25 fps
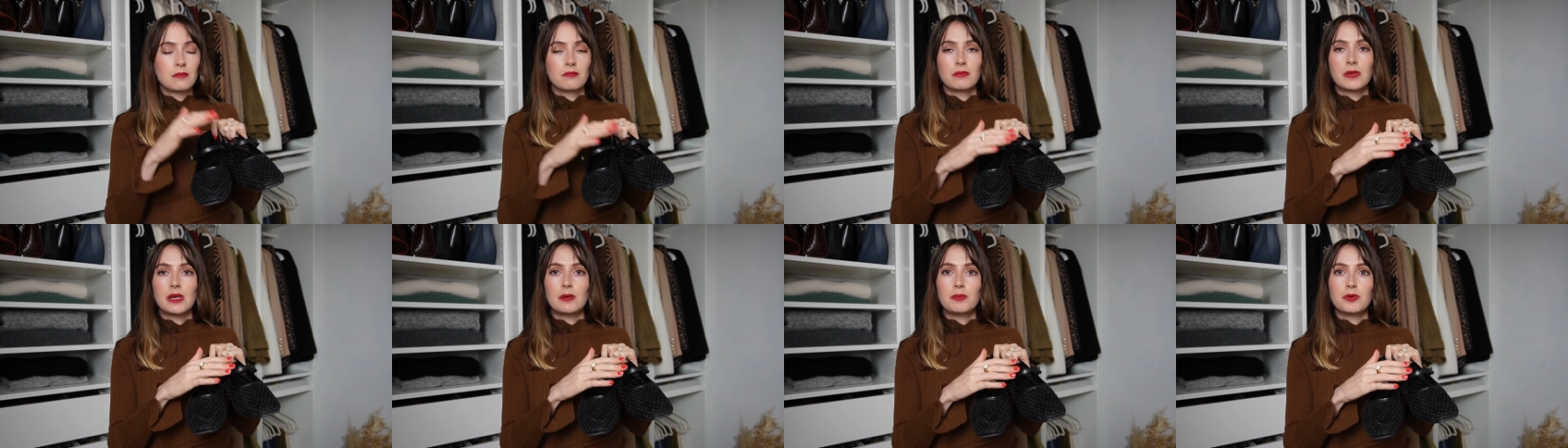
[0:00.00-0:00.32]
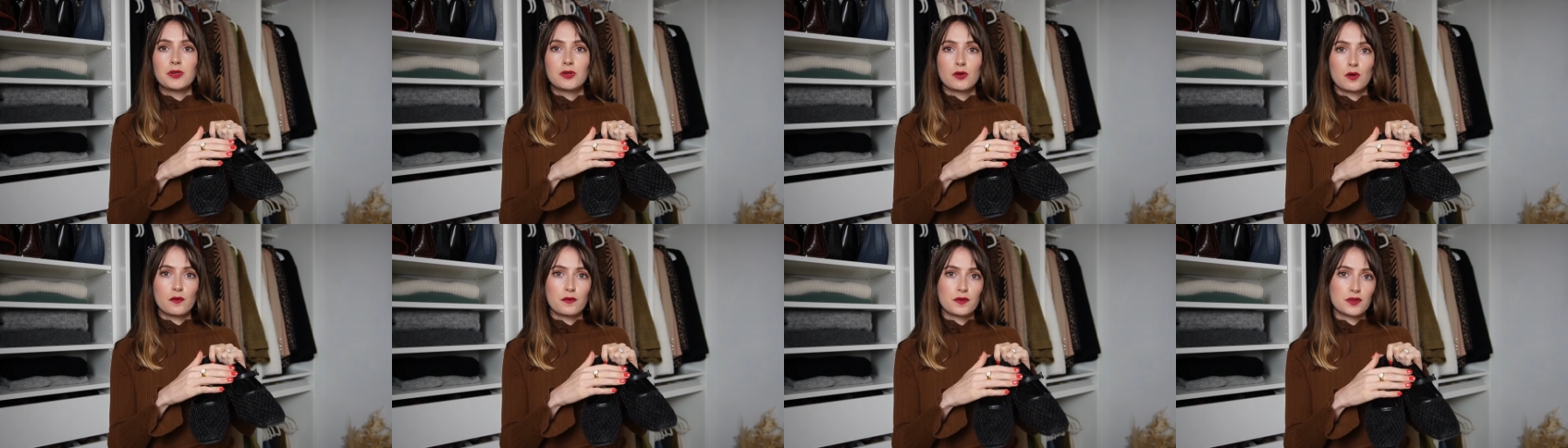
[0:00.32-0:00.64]

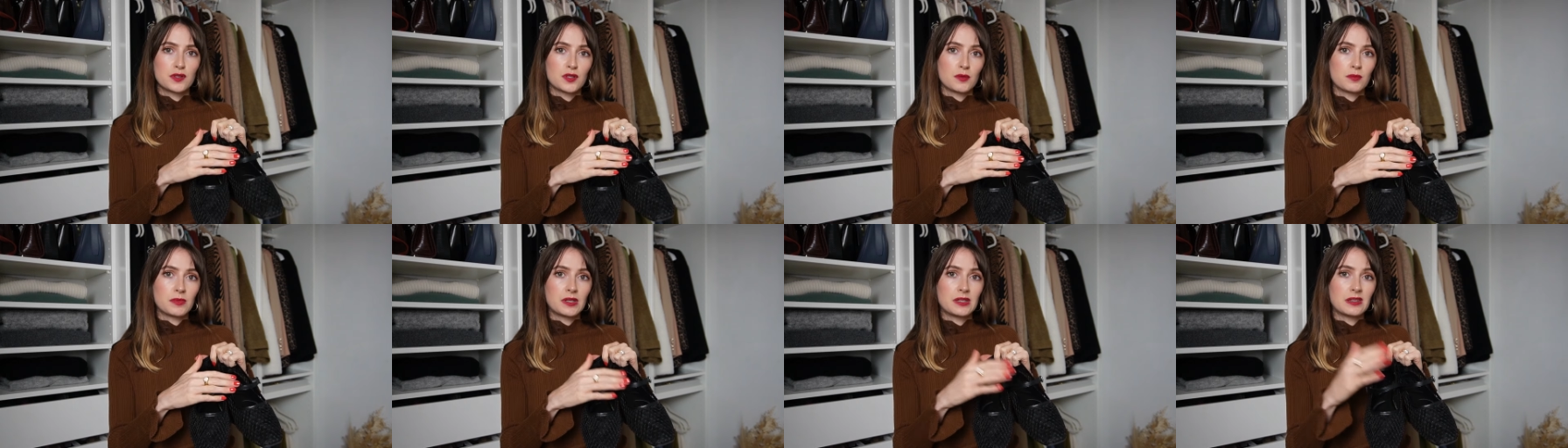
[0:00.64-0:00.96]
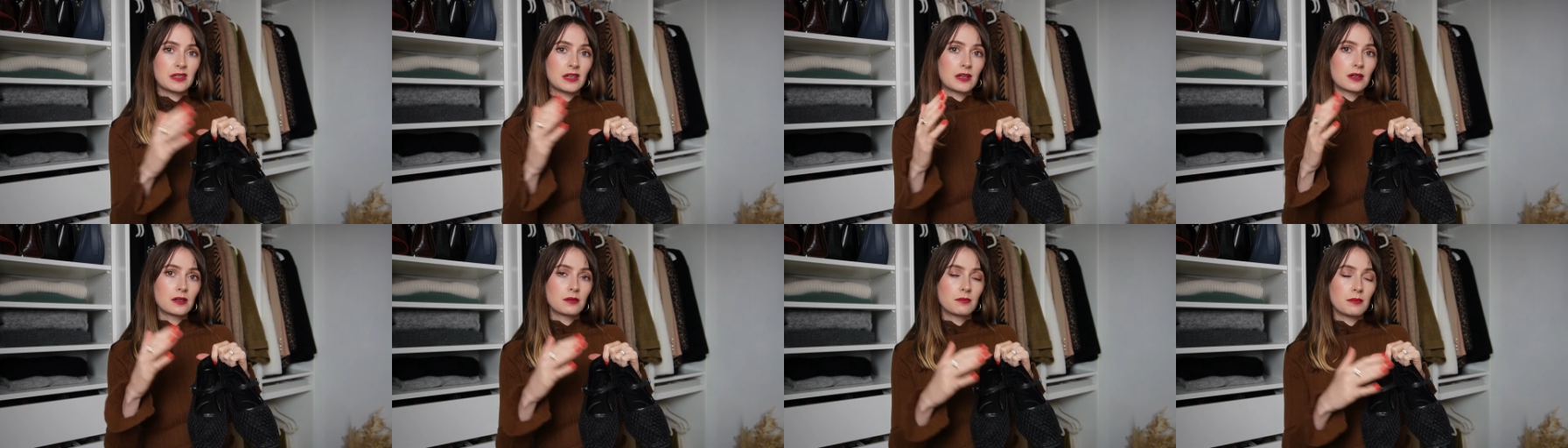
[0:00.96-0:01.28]
maybe go for something
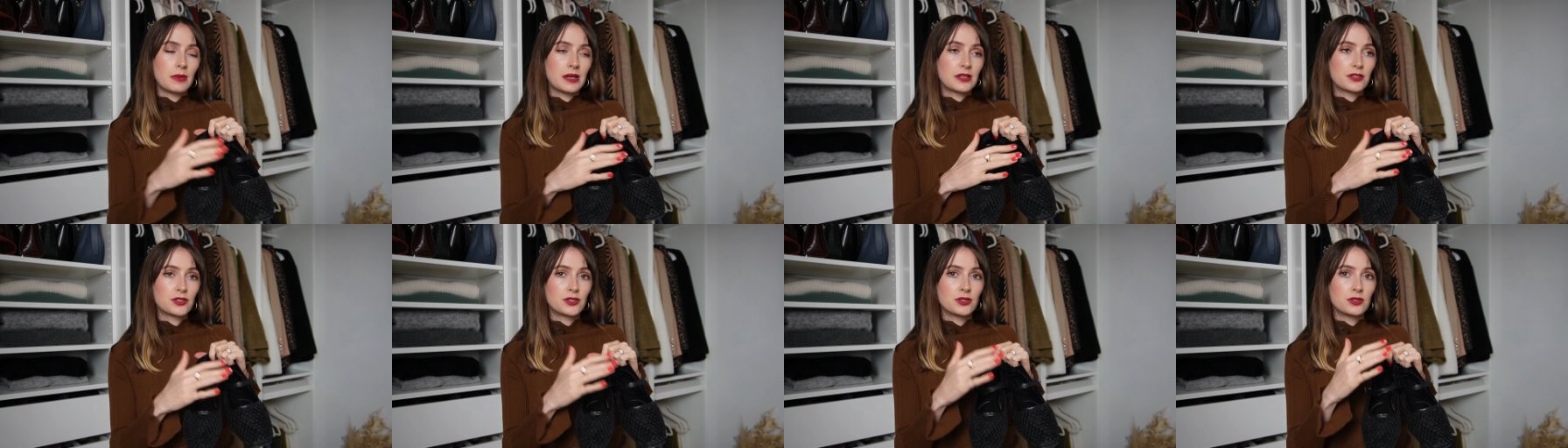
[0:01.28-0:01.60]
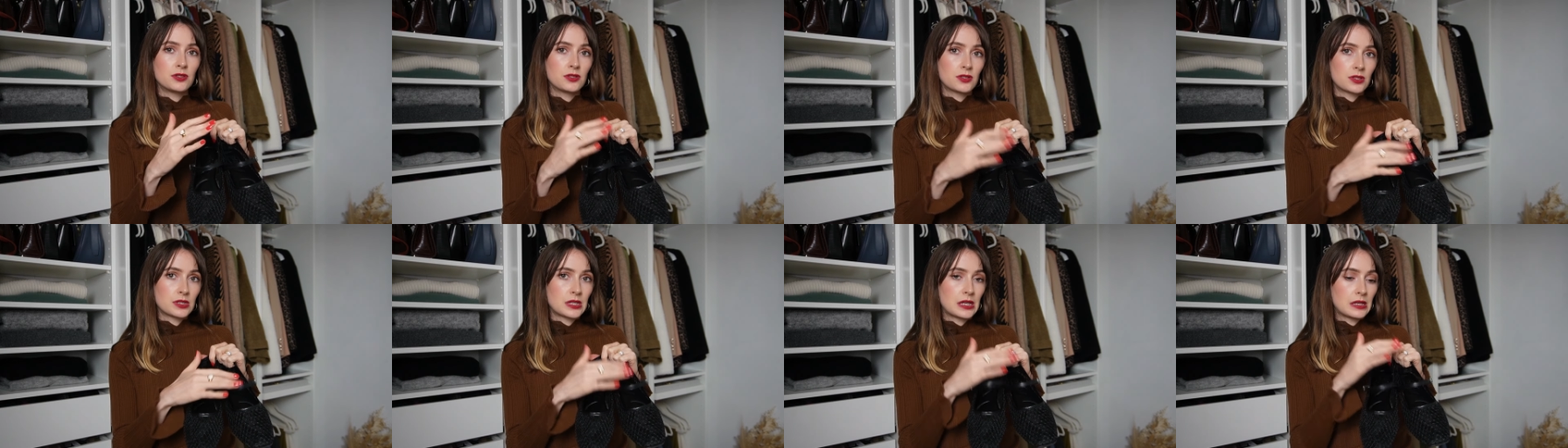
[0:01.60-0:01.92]
that
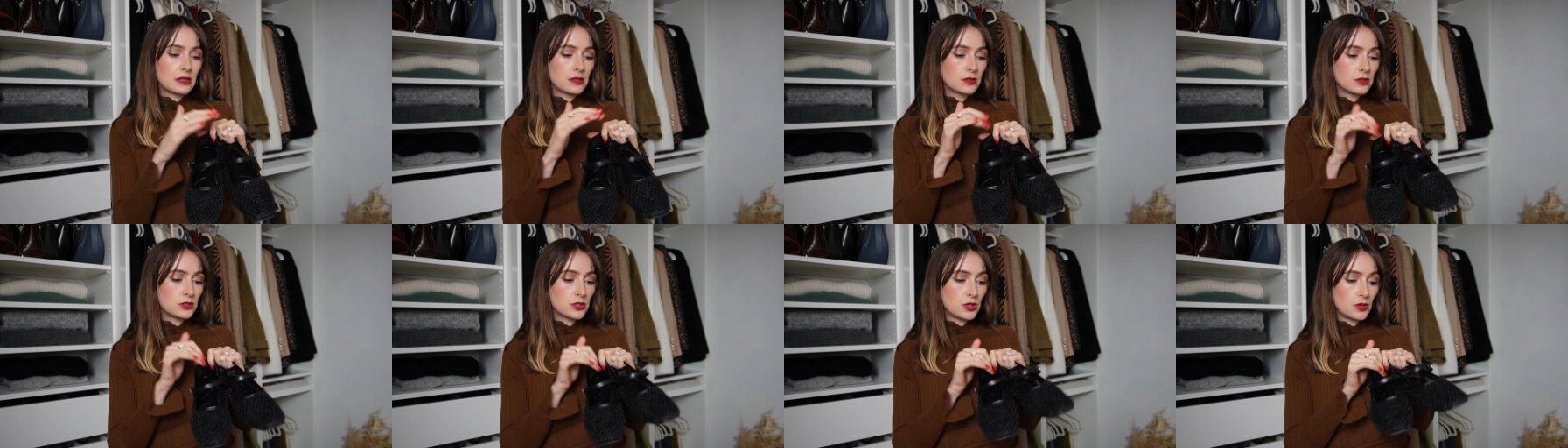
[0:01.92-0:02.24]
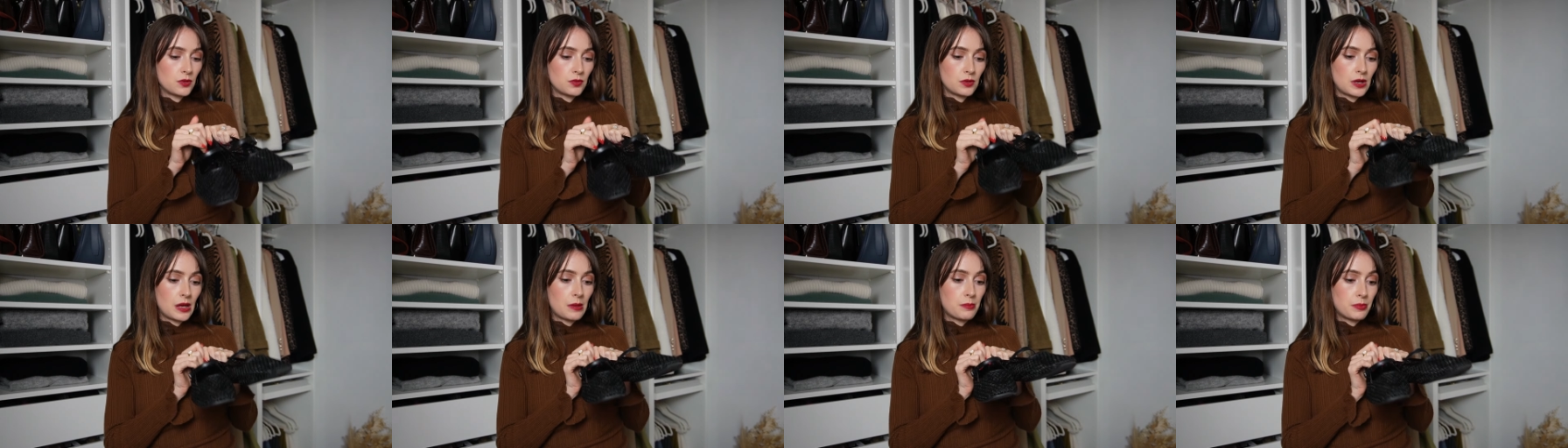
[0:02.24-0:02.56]
matches your skin
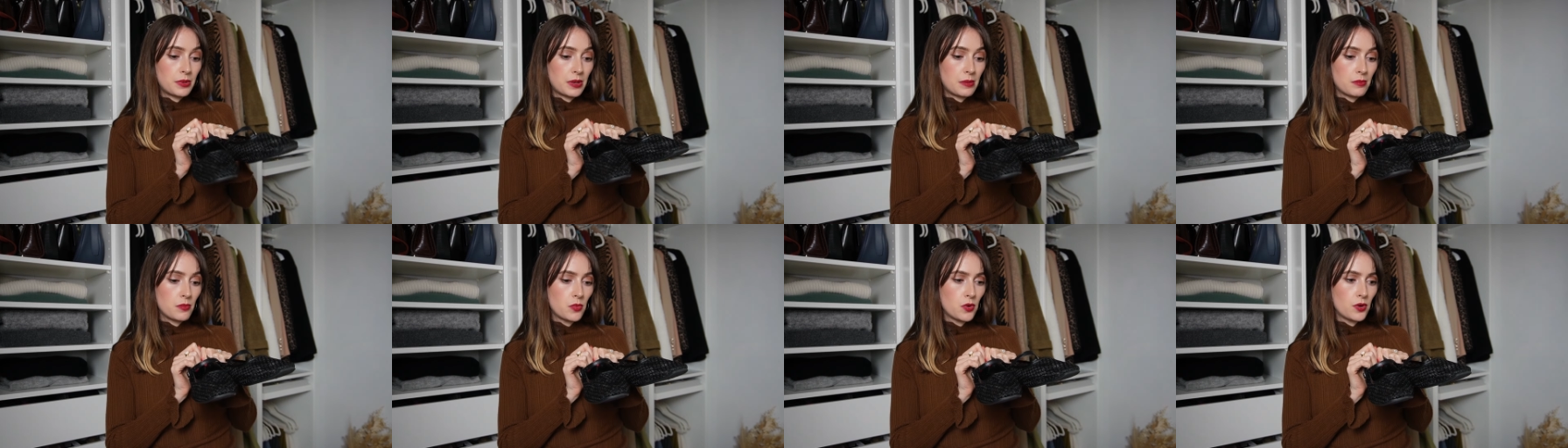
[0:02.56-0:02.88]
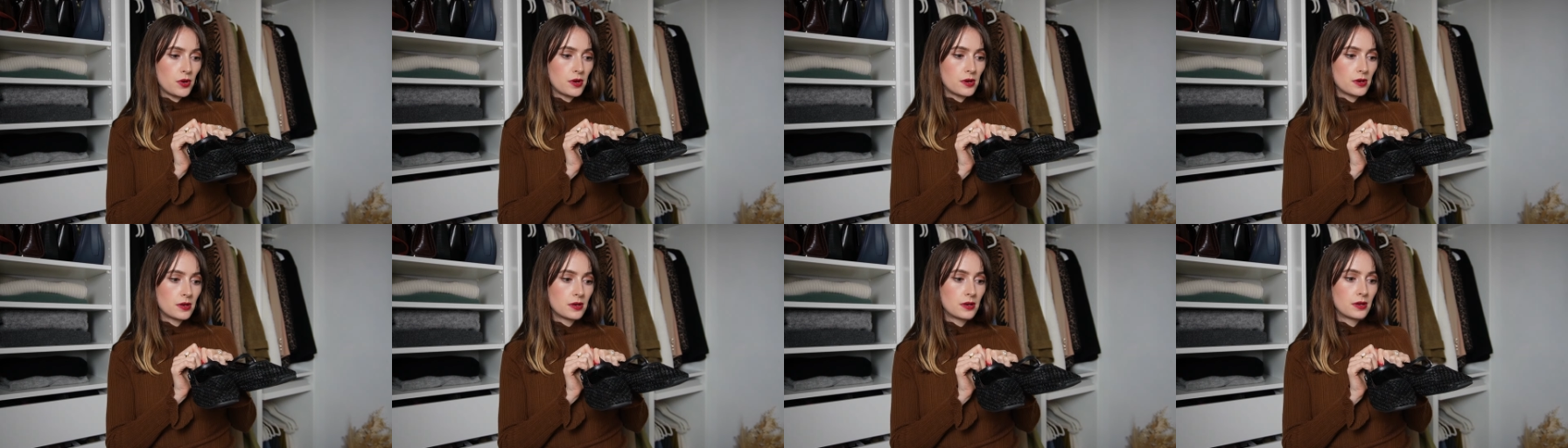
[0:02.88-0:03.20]
tone a bit
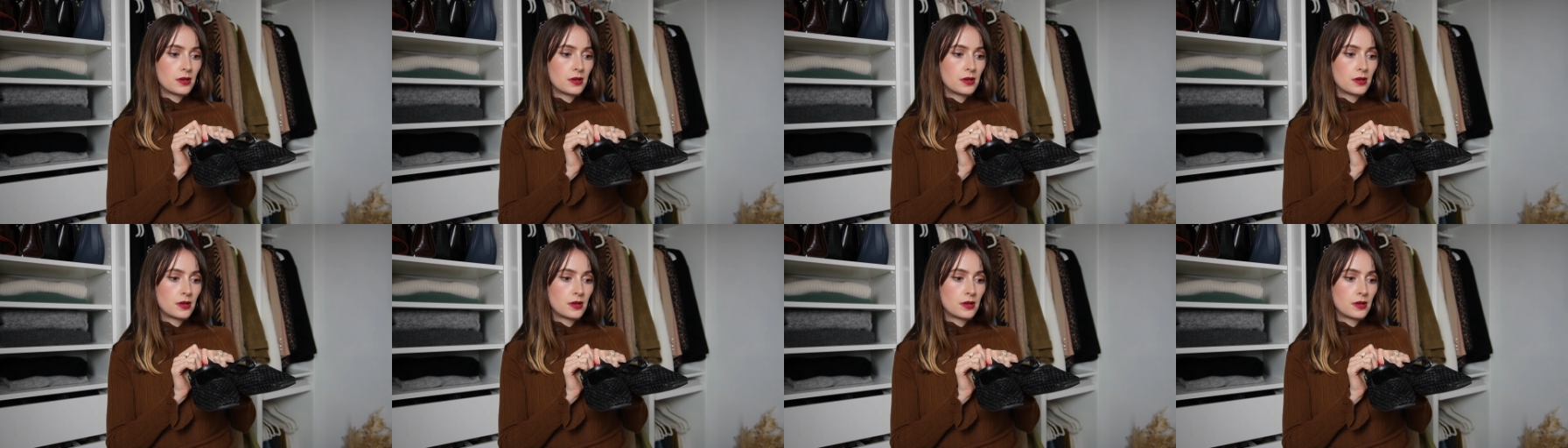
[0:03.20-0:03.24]
more.